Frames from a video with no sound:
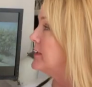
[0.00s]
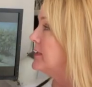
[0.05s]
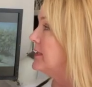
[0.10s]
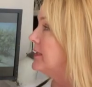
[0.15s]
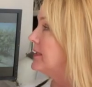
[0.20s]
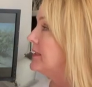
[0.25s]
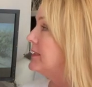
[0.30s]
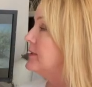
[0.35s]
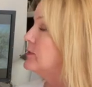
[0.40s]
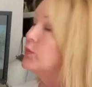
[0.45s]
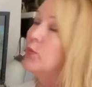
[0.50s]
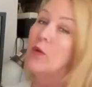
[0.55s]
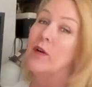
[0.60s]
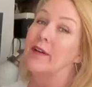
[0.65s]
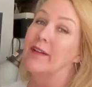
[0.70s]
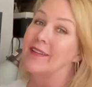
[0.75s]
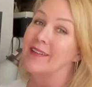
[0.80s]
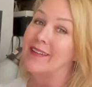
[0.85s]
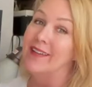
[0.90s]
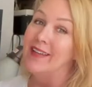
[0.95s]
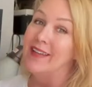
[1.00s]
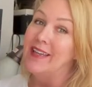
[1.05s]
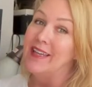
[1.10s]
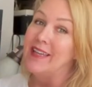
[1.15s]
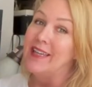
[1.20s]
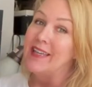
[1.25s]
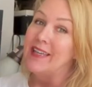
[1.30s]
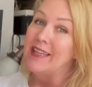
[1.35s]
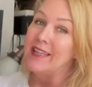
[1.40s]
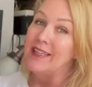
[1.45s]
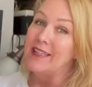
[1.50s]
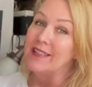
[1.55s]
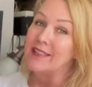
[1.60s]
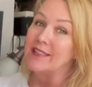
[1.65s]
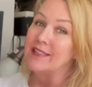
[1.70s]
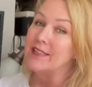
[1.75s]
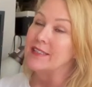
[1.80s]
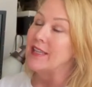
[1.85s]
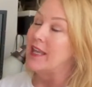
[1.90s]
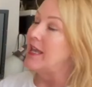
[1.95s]
And this one
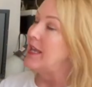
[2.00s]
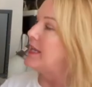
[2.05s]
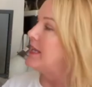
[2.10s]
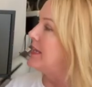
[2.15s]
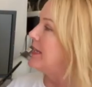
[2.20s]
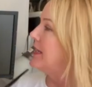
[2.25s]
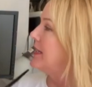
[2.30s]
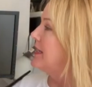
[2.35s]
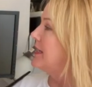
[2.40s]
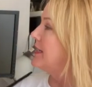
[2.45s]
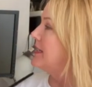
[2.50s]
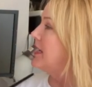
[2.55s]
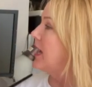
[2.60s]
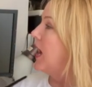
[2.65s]
is a